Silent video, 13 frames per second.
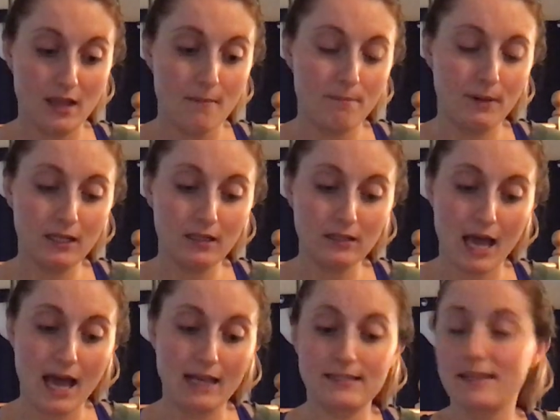But
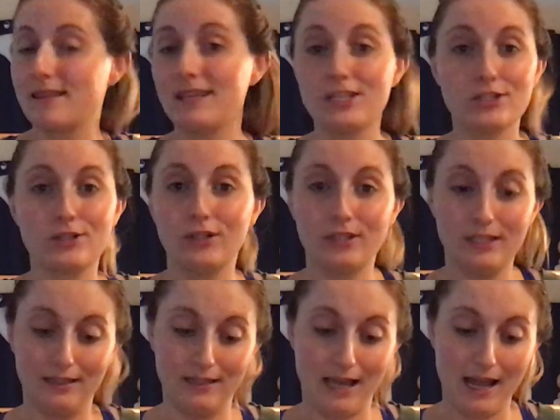alas, this
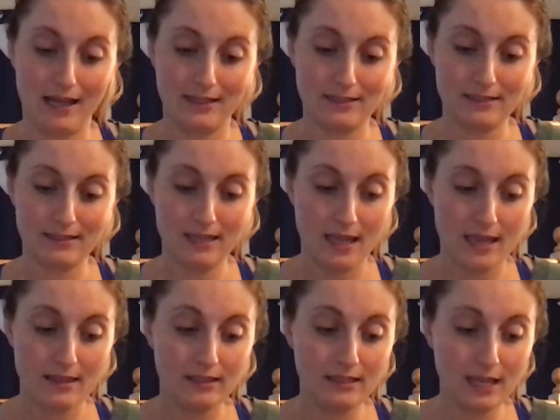couldn't last.
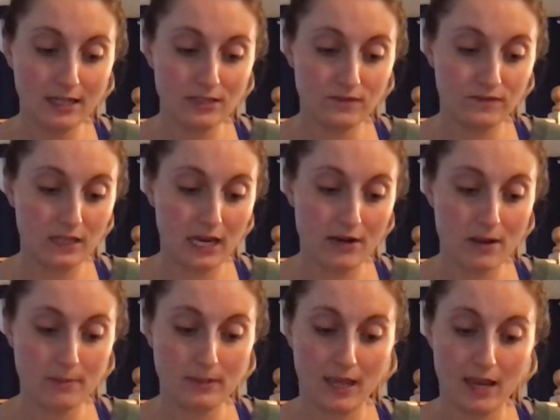The next
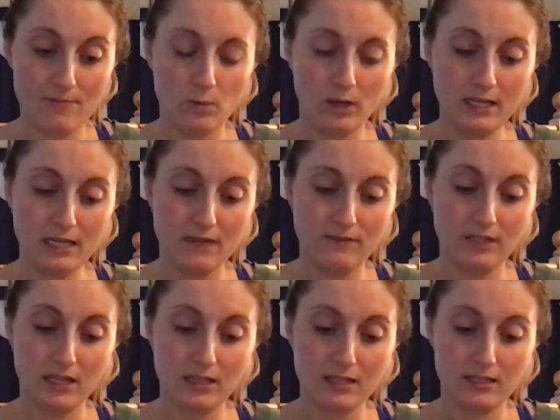flare-up came one evening
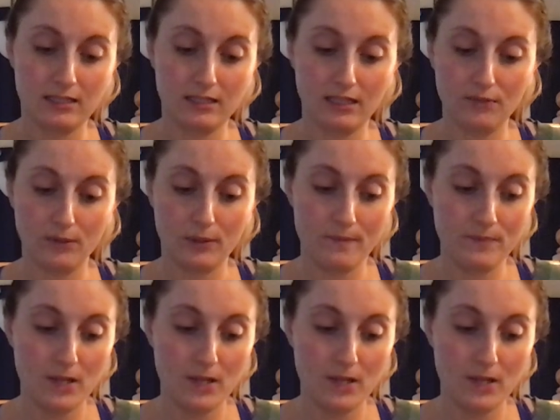in the sitting room.